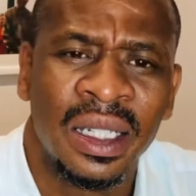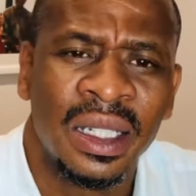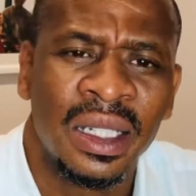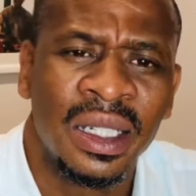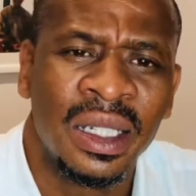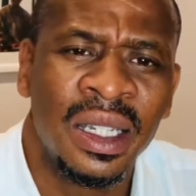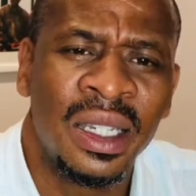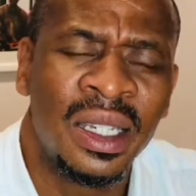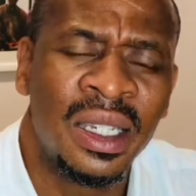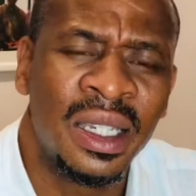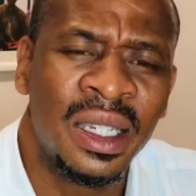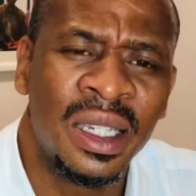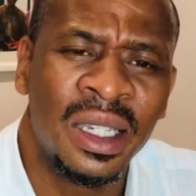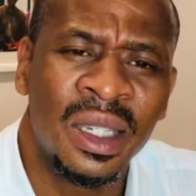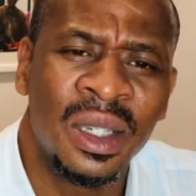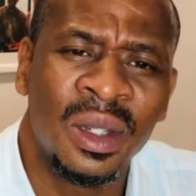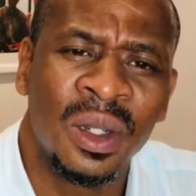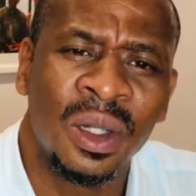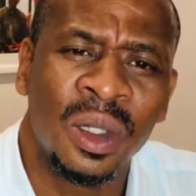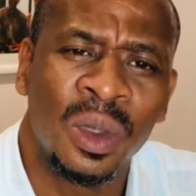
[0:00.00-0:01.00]
this
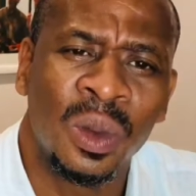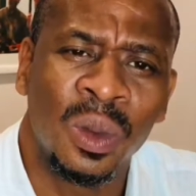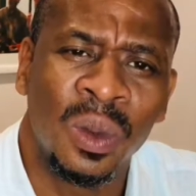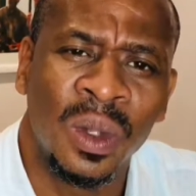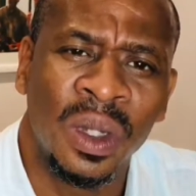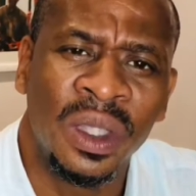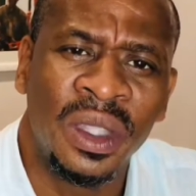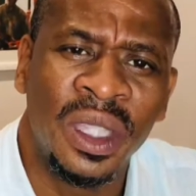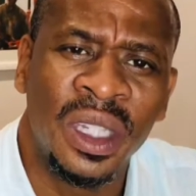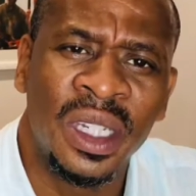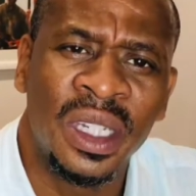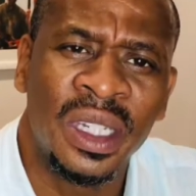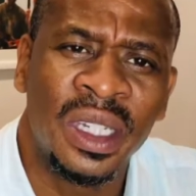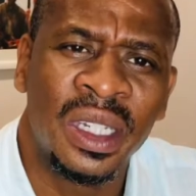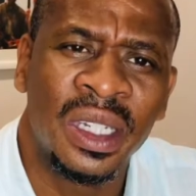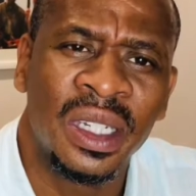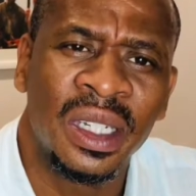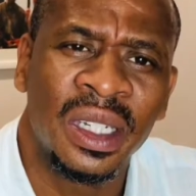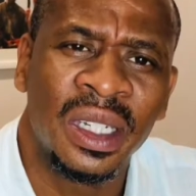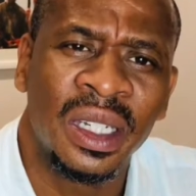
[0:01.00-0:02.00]
is not worth it.
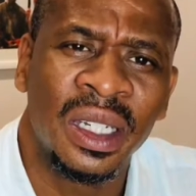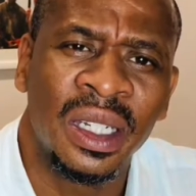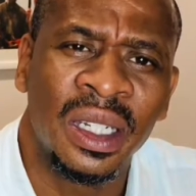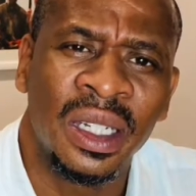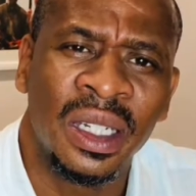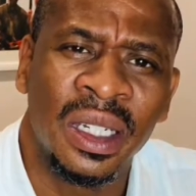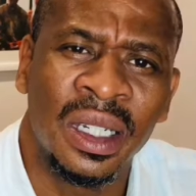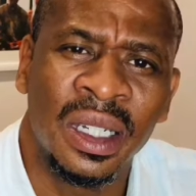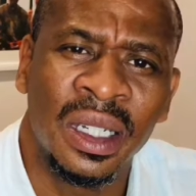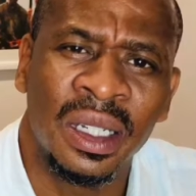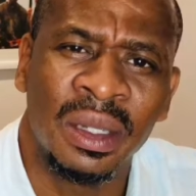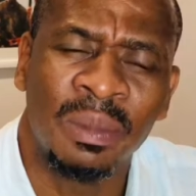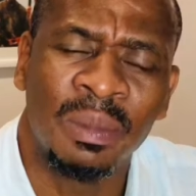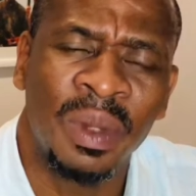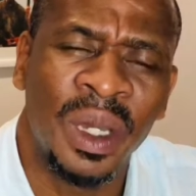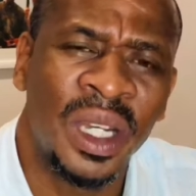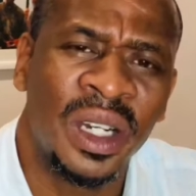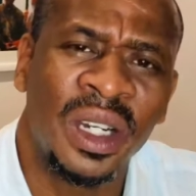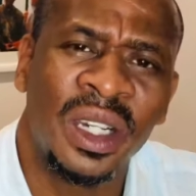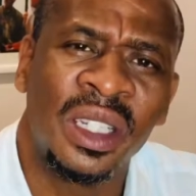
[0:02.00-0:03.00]

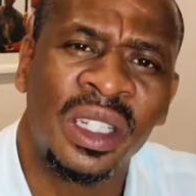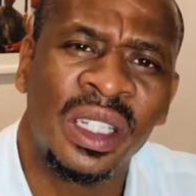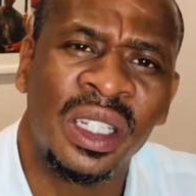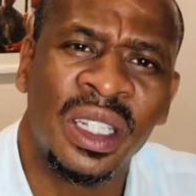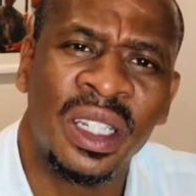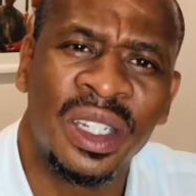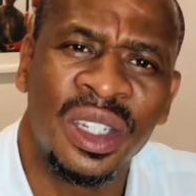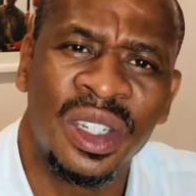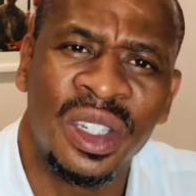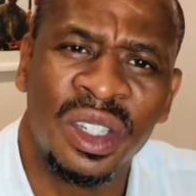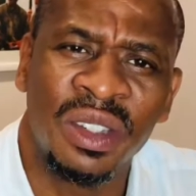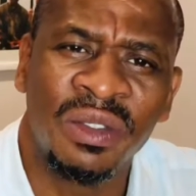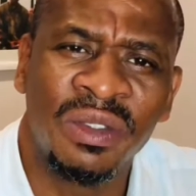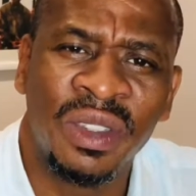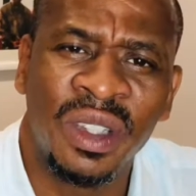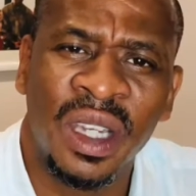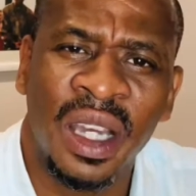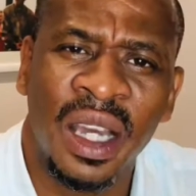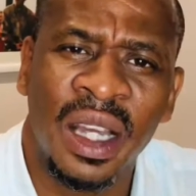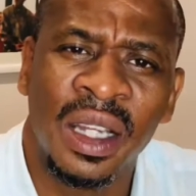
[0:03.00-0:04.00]
Parenting is
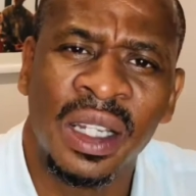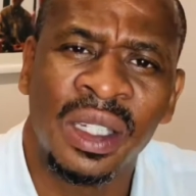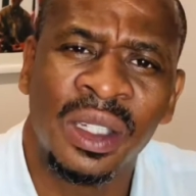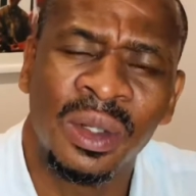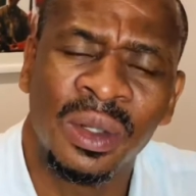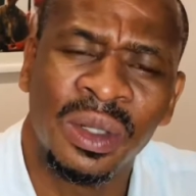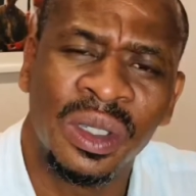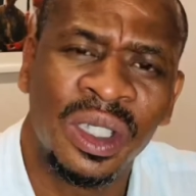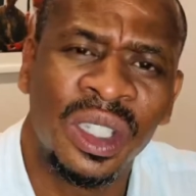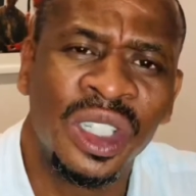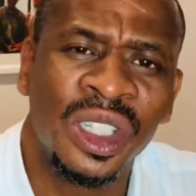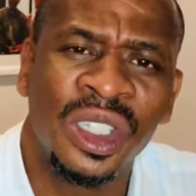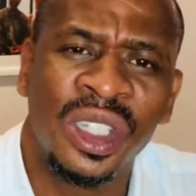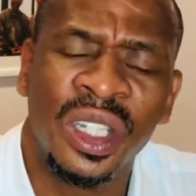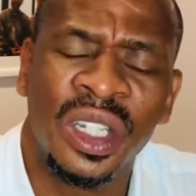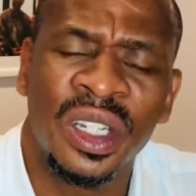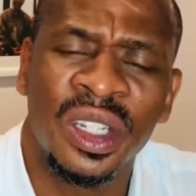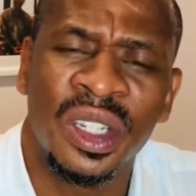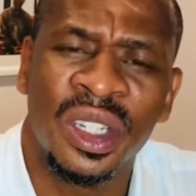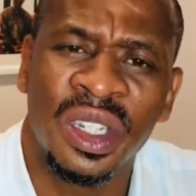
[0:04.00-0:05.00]
difficult,
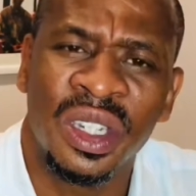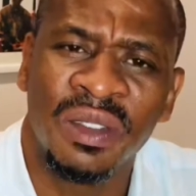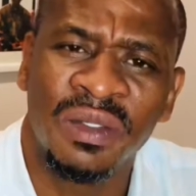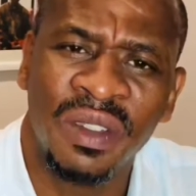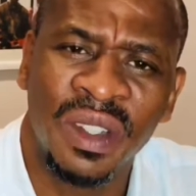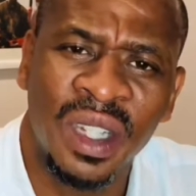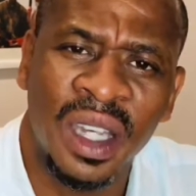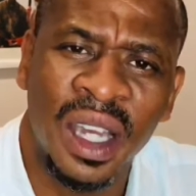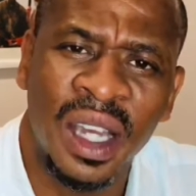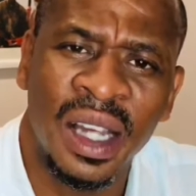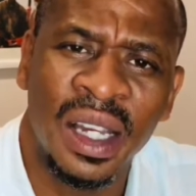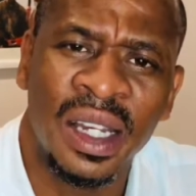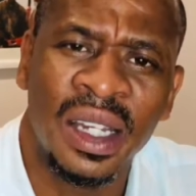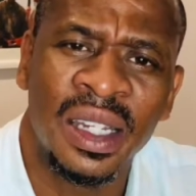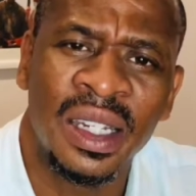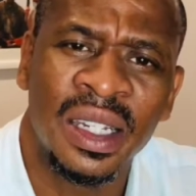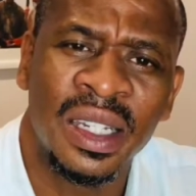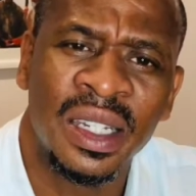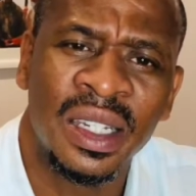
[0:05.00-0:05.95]
teaching is difficult.